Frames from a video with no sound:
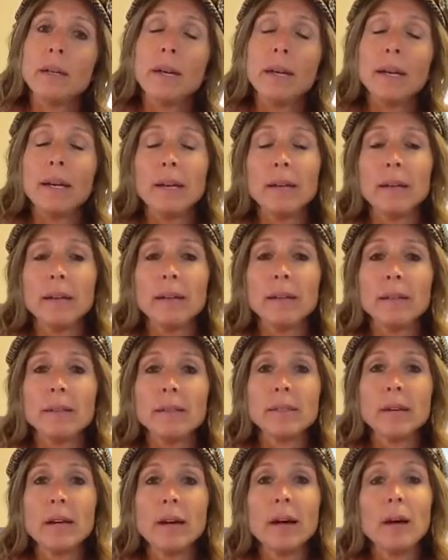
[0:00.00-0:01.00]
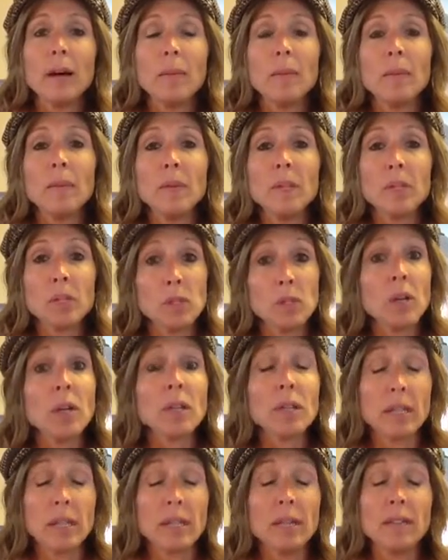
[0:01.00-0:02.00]
and this
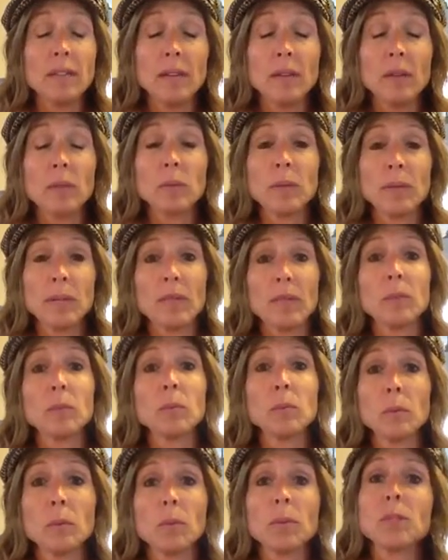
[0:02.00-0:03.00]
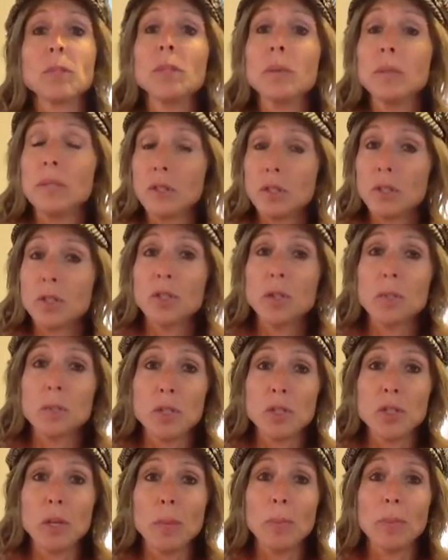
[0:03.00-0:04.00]
dog that he found right after World War II, and it's a
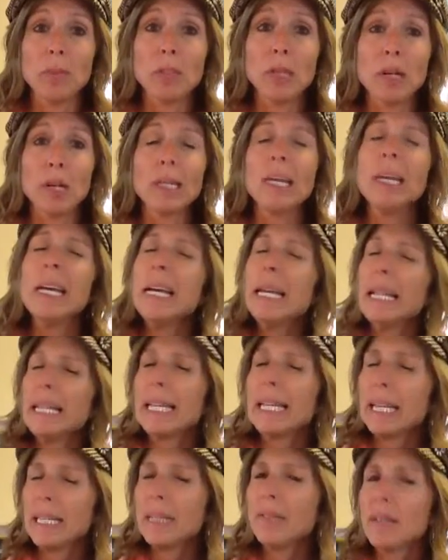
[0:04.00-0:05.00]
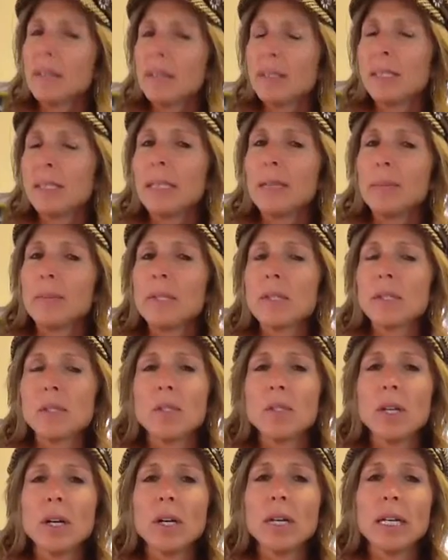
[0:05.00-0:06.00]
German Shepherd dog. And he kind of has to keep this
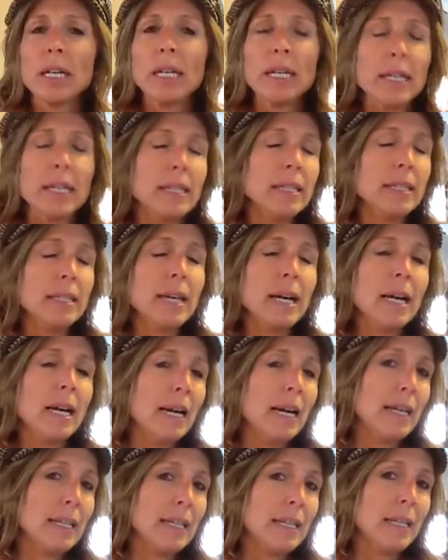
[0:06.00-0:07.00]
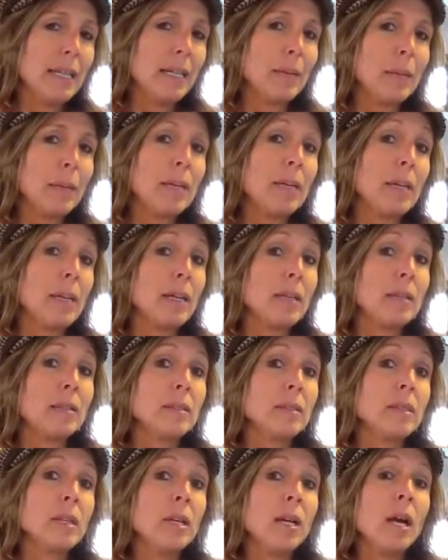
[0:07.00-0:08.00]
dog in hiding
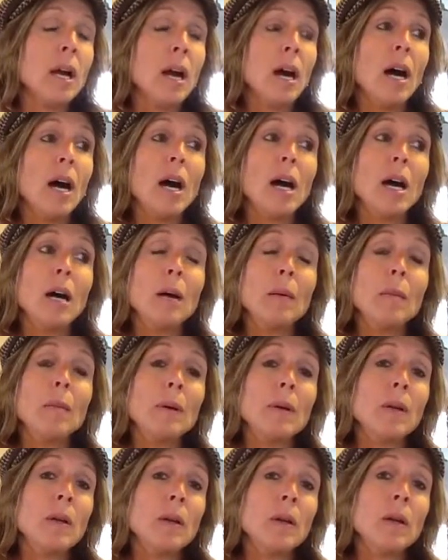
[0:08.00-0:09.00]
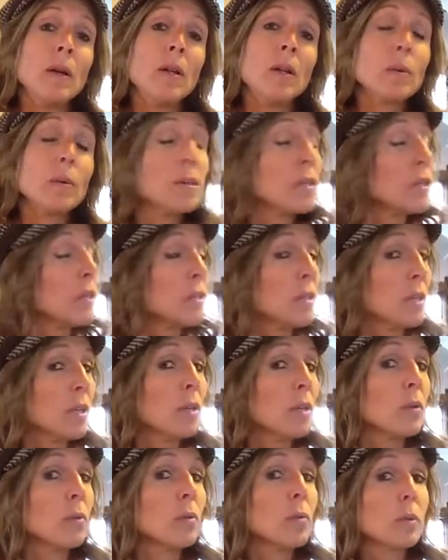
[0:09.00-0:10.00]
because the Russians
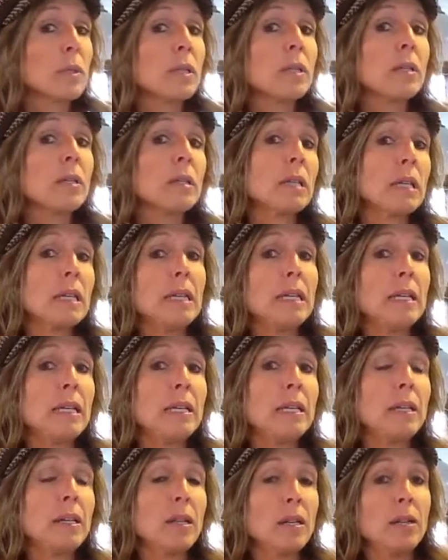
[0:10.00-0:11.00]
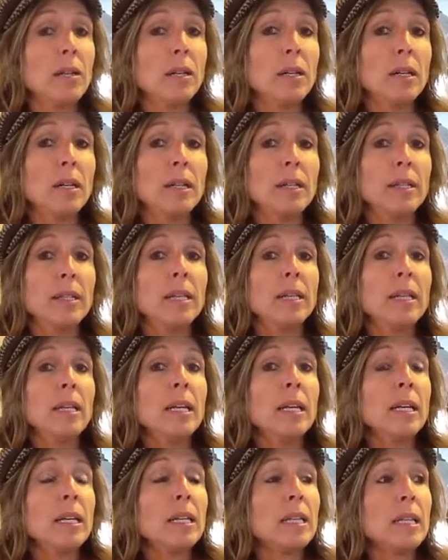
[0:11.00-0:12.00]
aren't real keen on
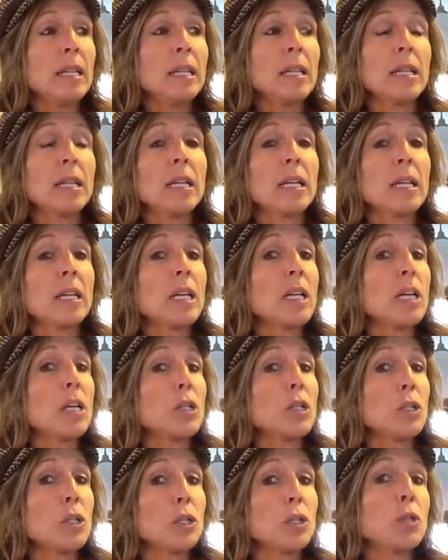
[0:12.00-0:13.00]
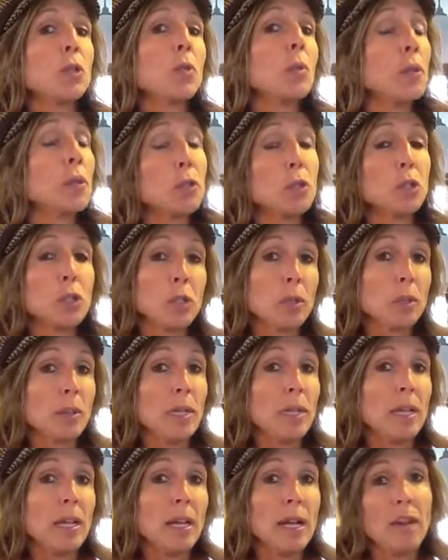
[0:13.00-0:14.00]
anything to do with
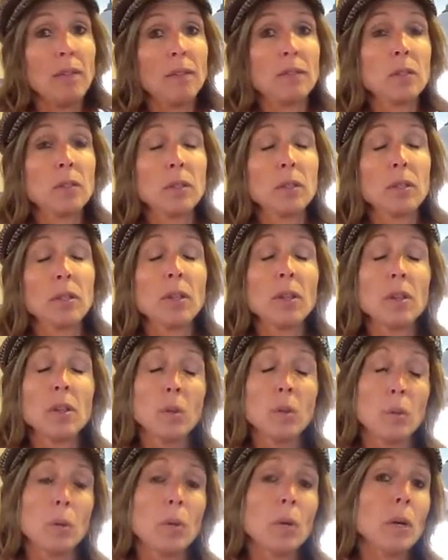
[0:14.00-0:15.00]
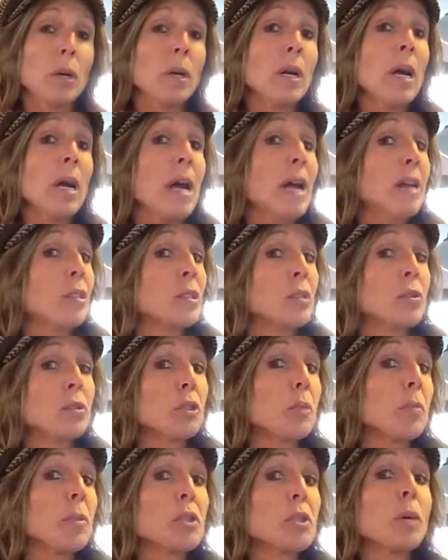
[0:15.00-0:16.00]
Germany after the war, and so
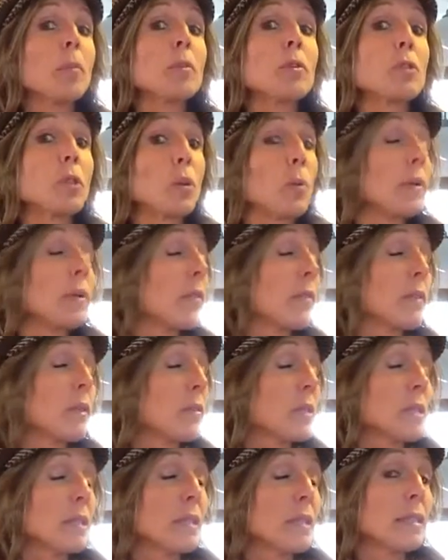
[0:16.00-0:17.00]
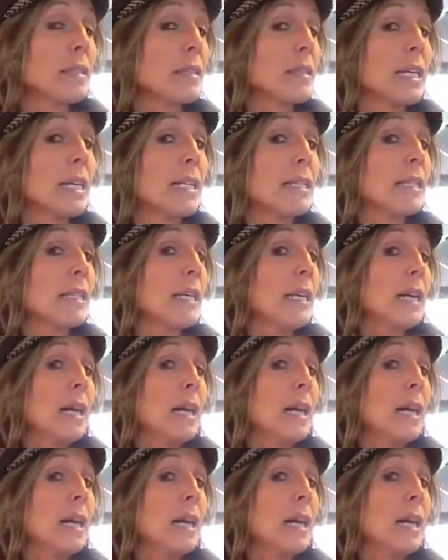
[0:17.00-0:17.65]
German Shepherds are one of those things that